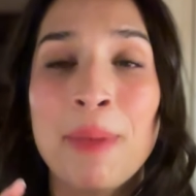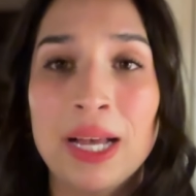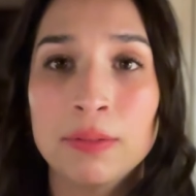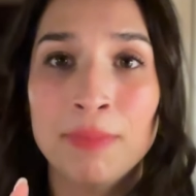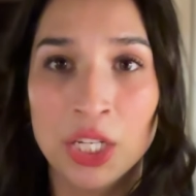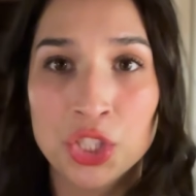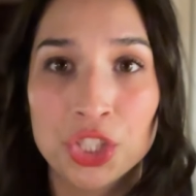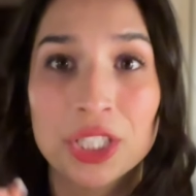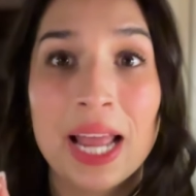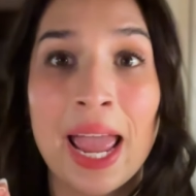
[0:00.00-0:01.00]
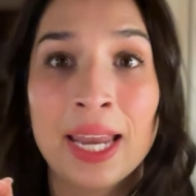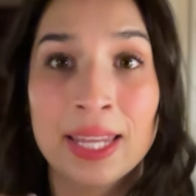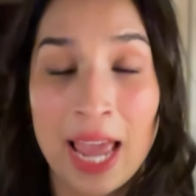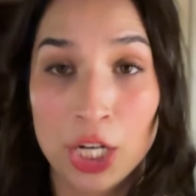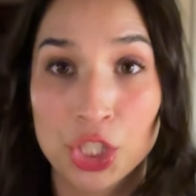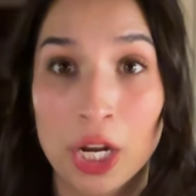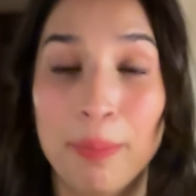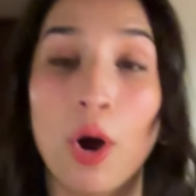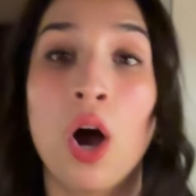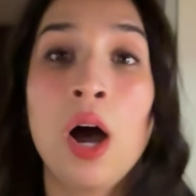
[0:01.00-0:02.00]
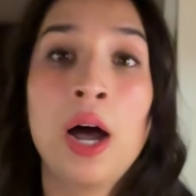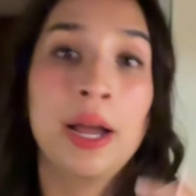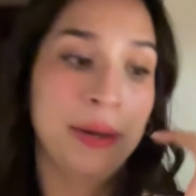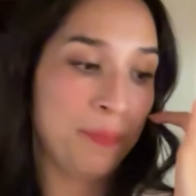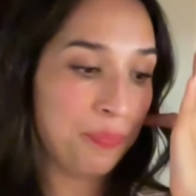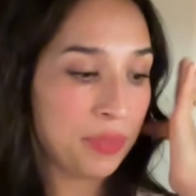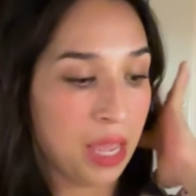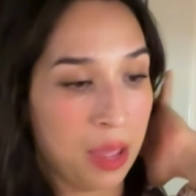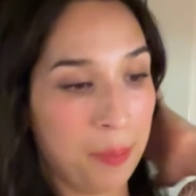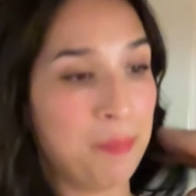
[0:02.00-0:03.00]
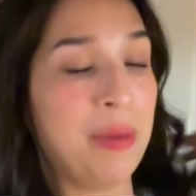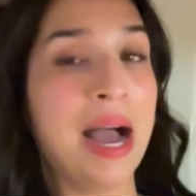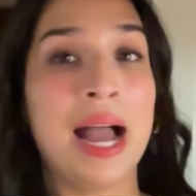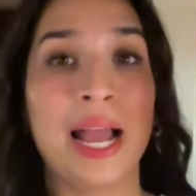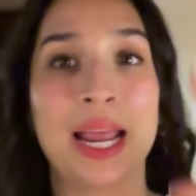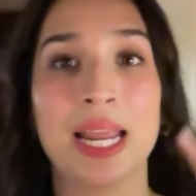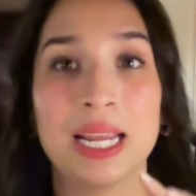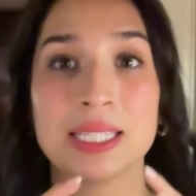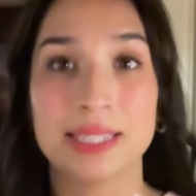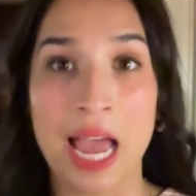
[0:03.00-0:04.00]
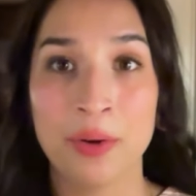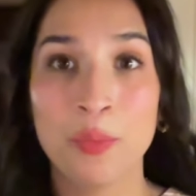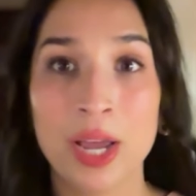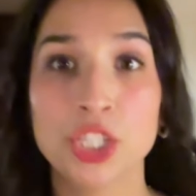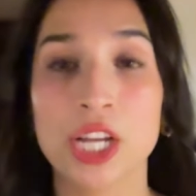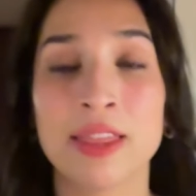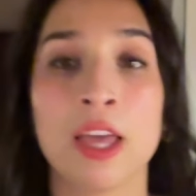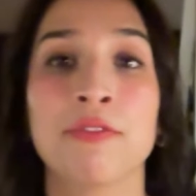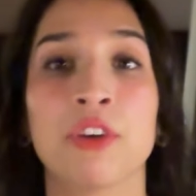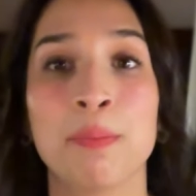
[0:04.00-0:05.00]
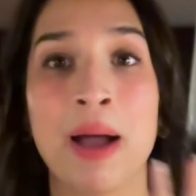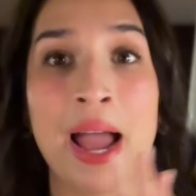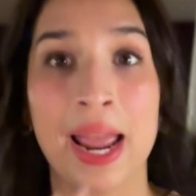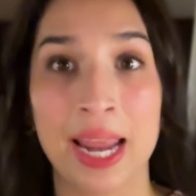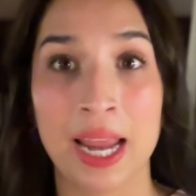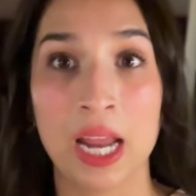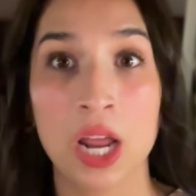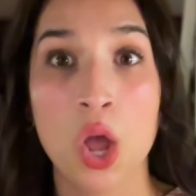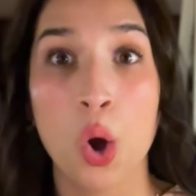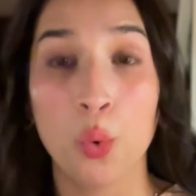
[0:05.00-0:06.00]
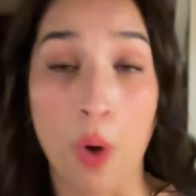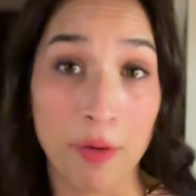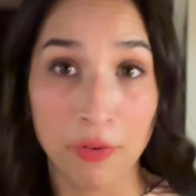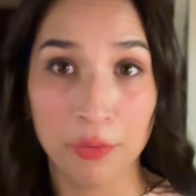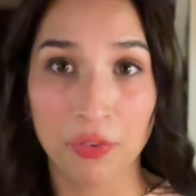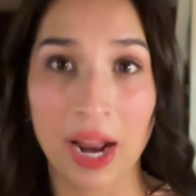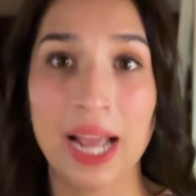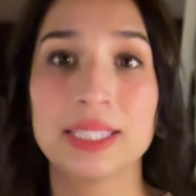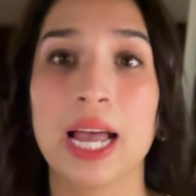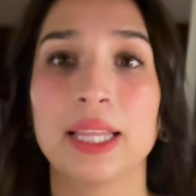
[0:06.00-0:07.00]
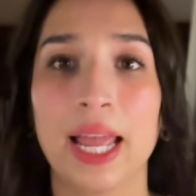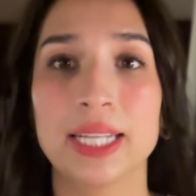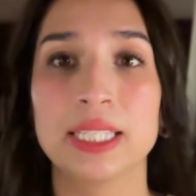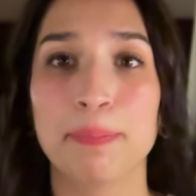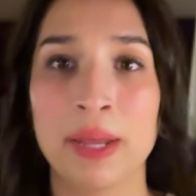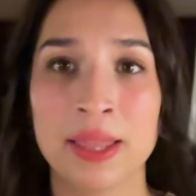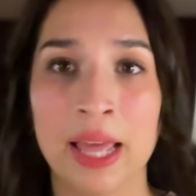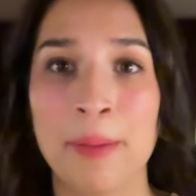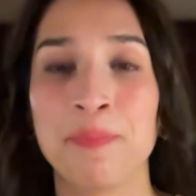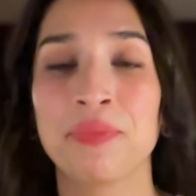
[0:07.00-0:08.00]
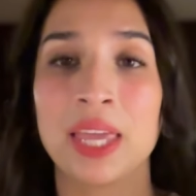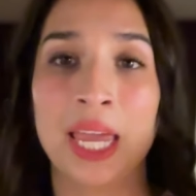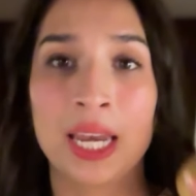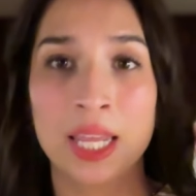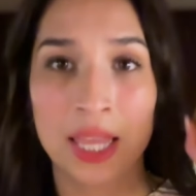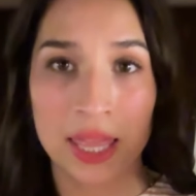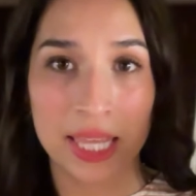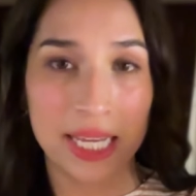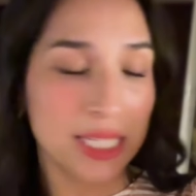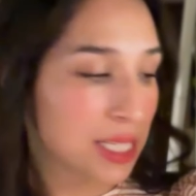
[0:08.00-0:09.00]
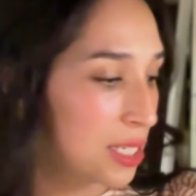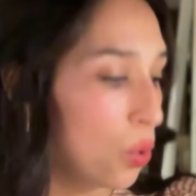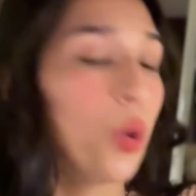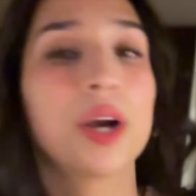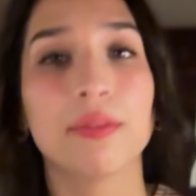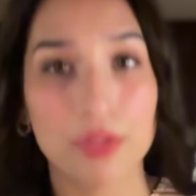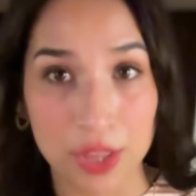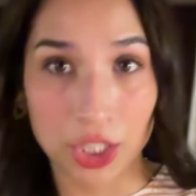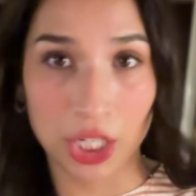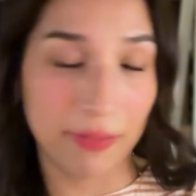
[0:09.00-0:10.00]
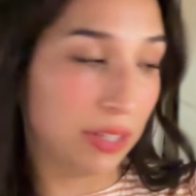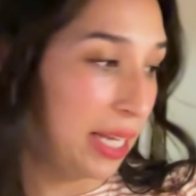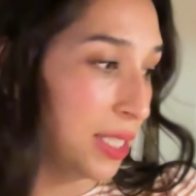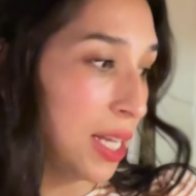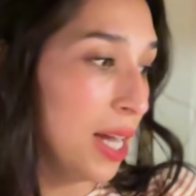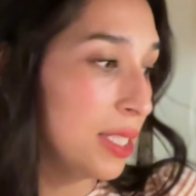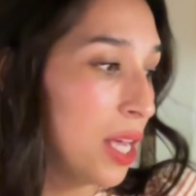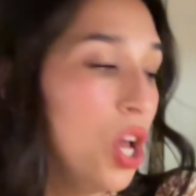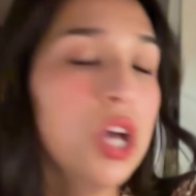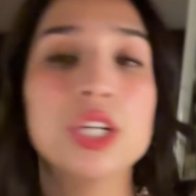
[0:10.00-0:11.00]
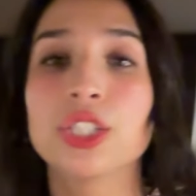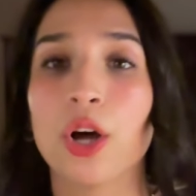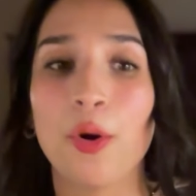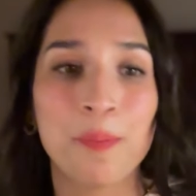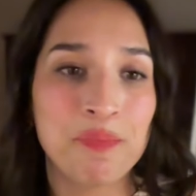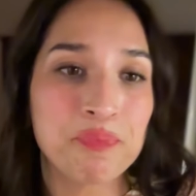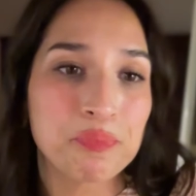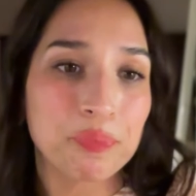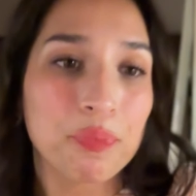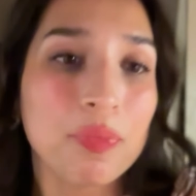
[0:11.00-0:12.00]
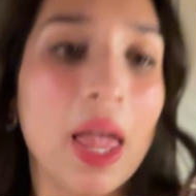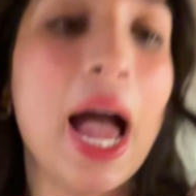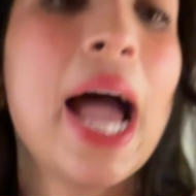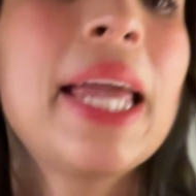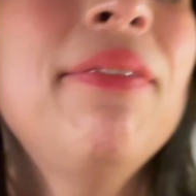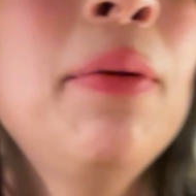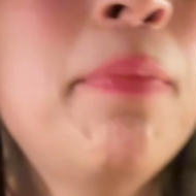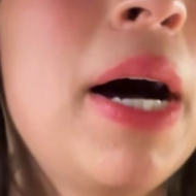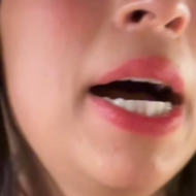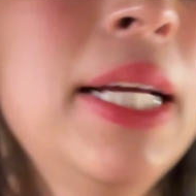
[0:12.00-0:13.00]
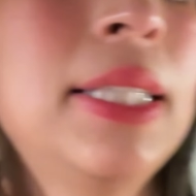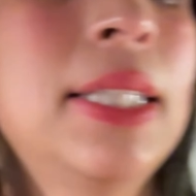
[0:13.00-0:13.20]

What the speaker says: mustard and ketchup on my sandwich, and then for my waffle fries I like dipping them in this or the Chick-fil-A sauce. So I even bought